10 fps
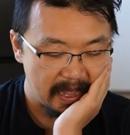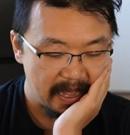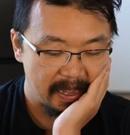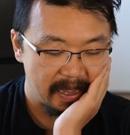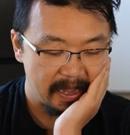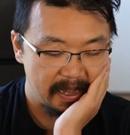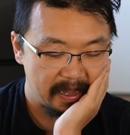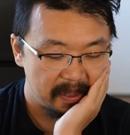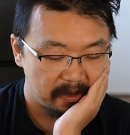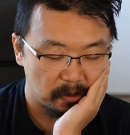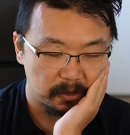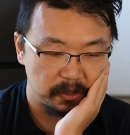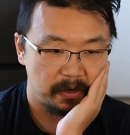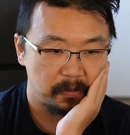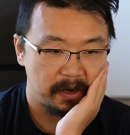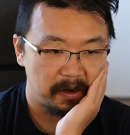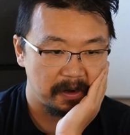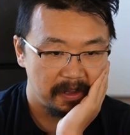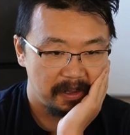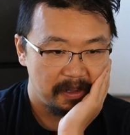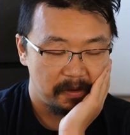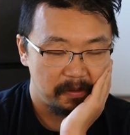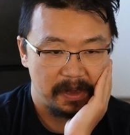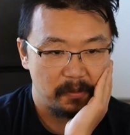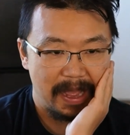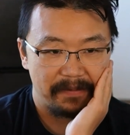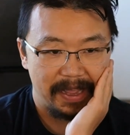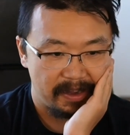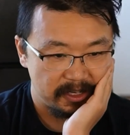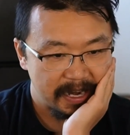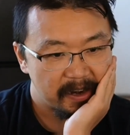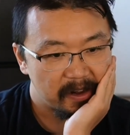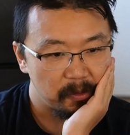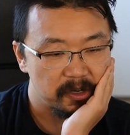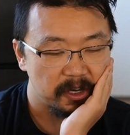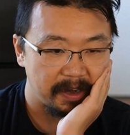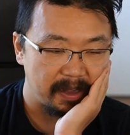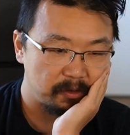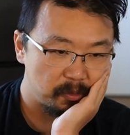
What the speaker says: AI culture where, we have an AI channel with very AI